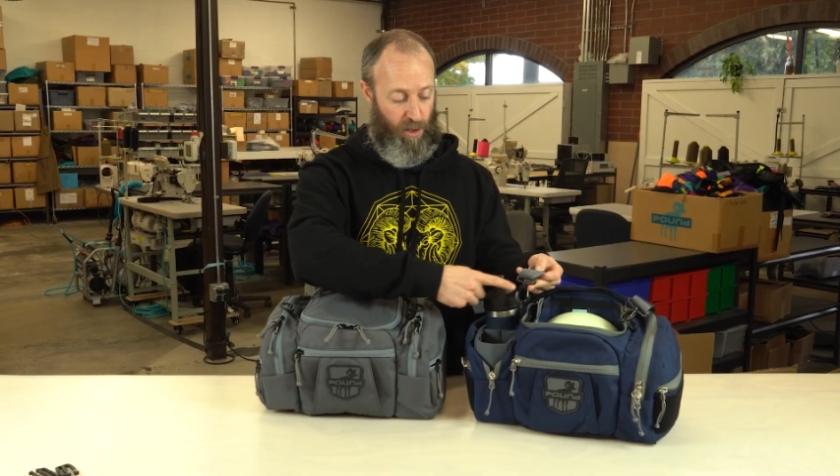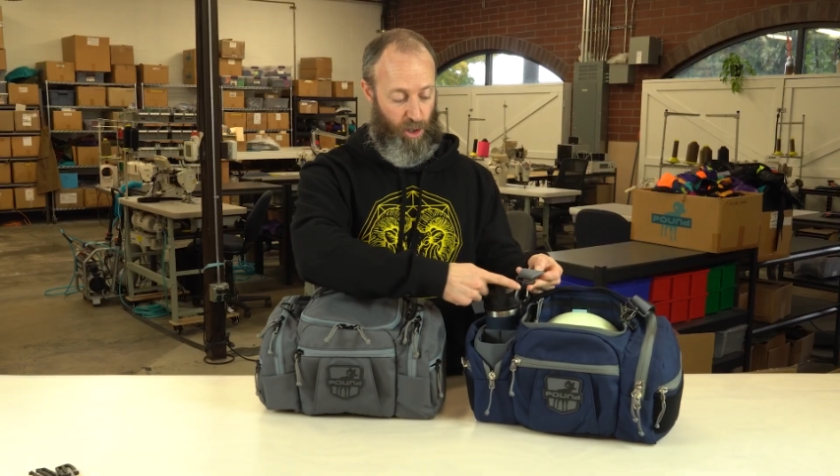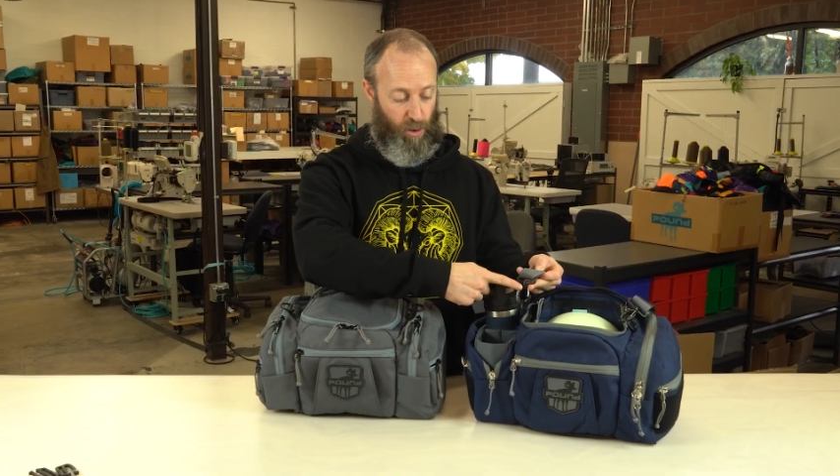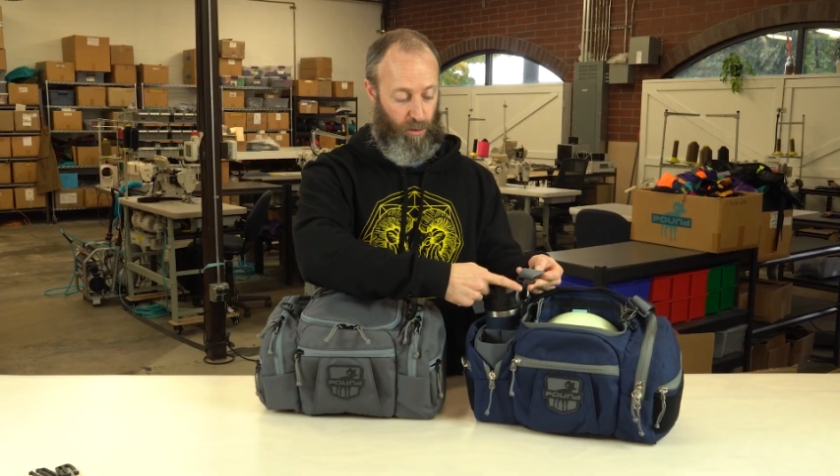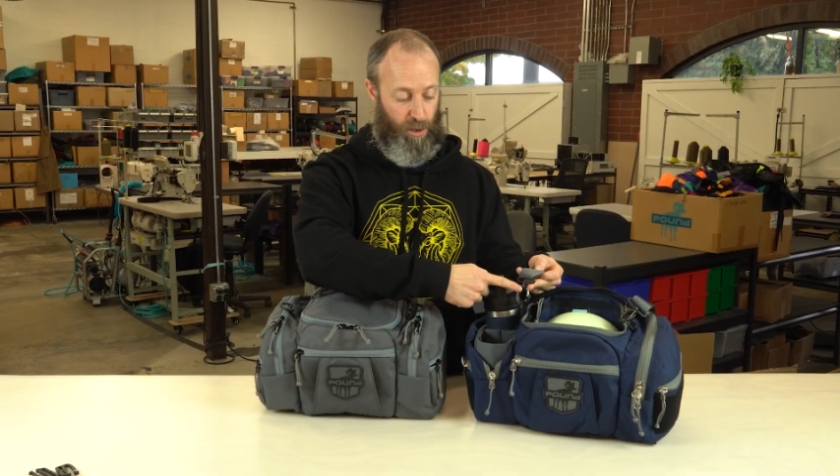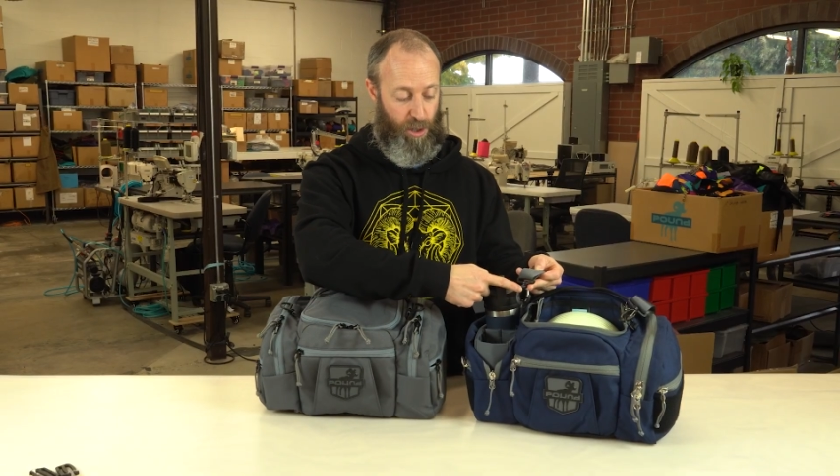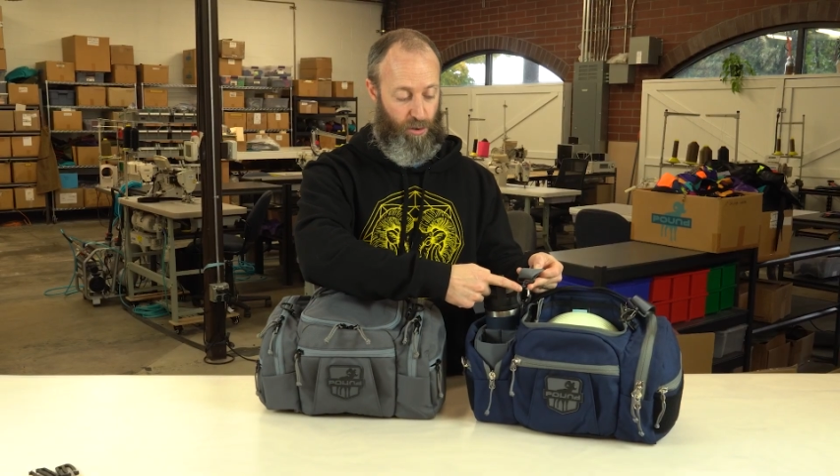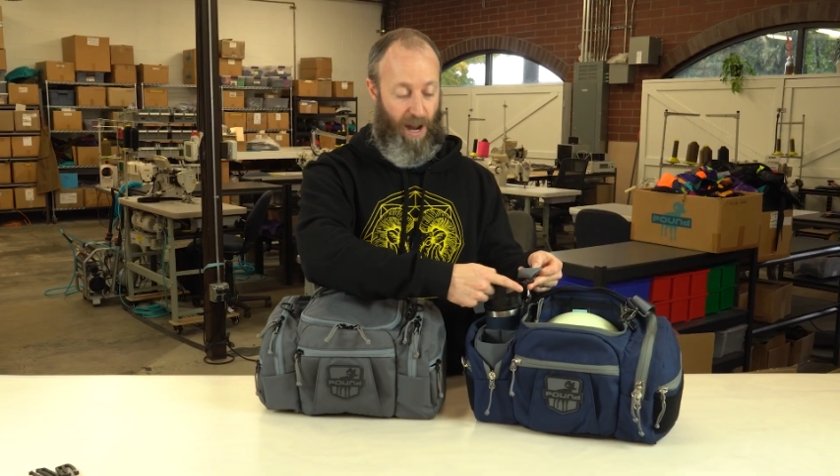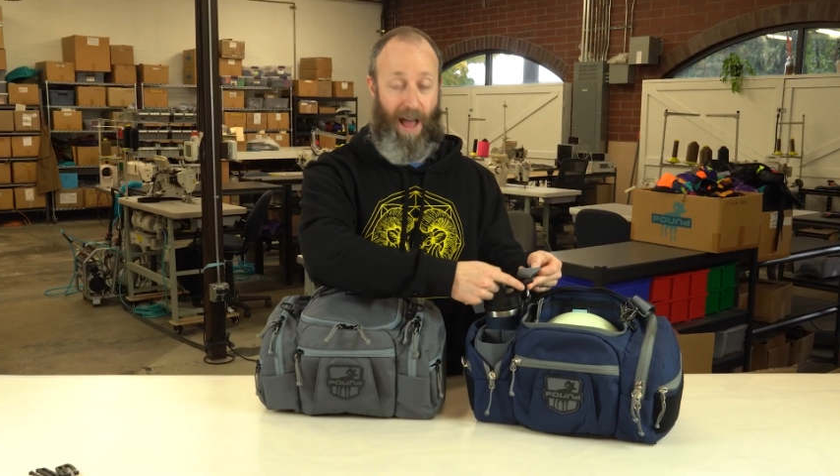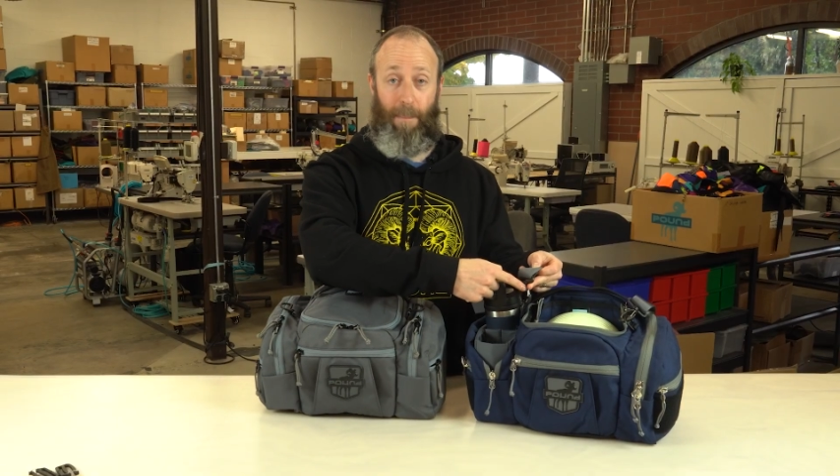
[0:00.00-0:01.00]
the shoulder
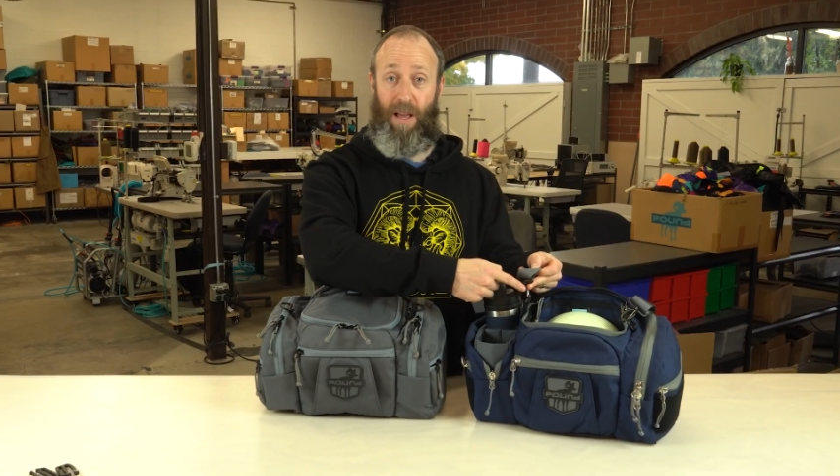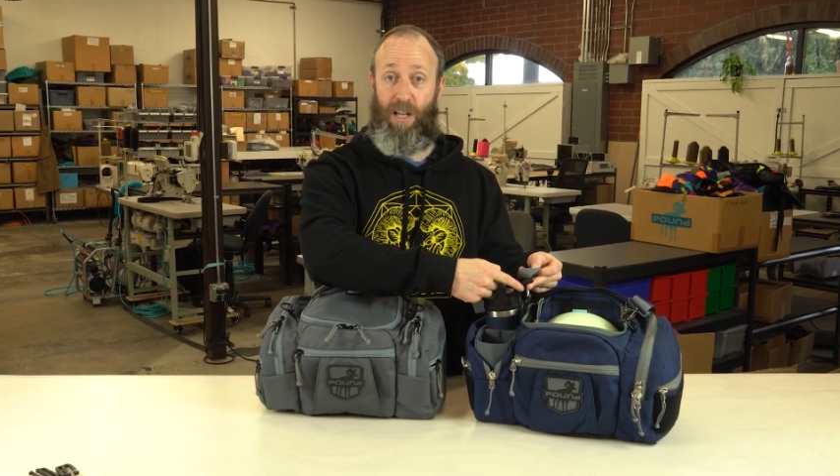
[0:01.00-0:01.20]
strap